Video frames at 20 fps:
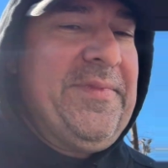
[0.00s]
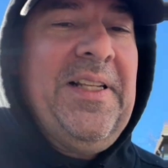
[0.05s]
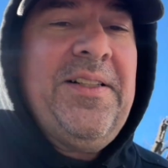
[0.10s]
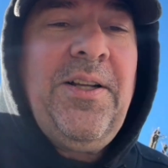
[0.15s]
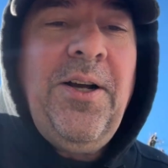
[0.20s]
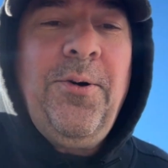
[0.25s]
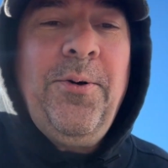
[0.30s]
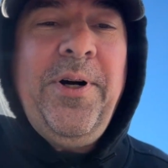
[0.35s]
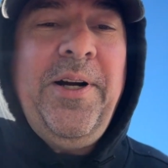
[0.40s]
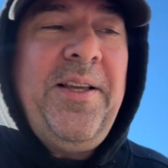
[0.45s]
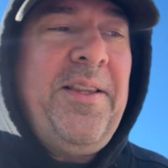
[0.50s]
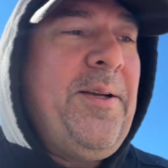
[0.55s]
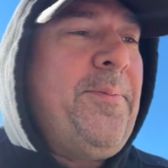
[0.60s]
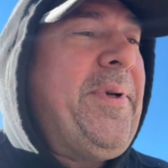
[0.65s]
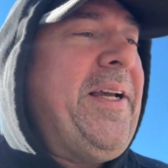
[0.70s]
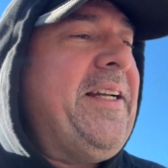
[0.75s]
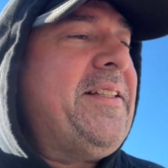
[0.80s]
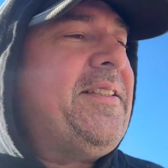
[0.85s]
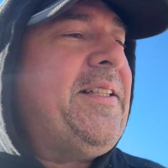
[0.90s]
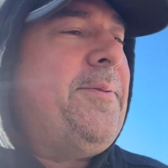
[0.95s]
Don't worry, they're
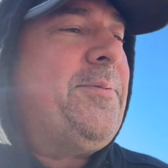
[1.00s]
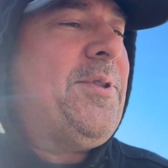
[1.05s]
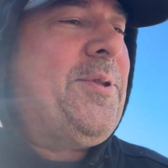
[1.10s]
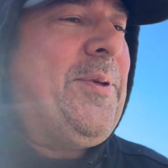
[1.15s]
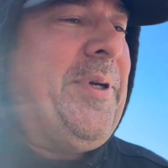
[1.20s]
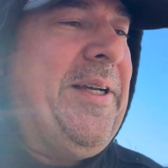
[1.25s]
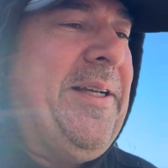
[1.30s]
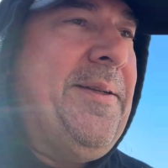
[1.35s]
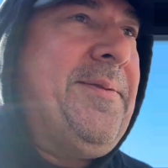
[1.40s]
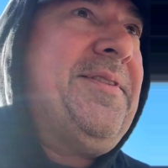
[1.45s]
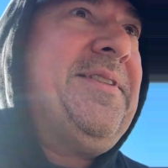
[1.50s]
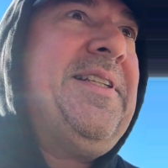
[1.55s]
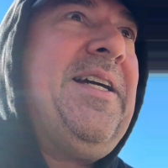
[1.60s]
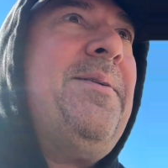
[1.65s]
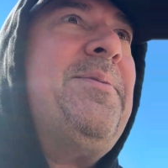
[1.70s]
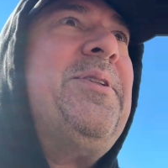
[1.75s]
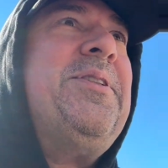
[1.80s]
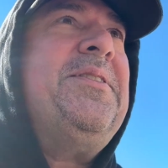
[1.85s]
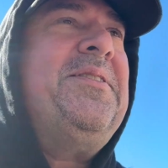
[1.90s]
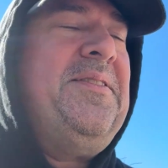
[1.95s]
backed up
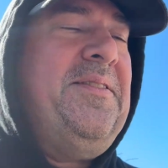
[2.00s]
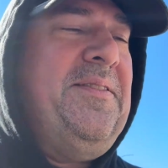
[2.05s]
double.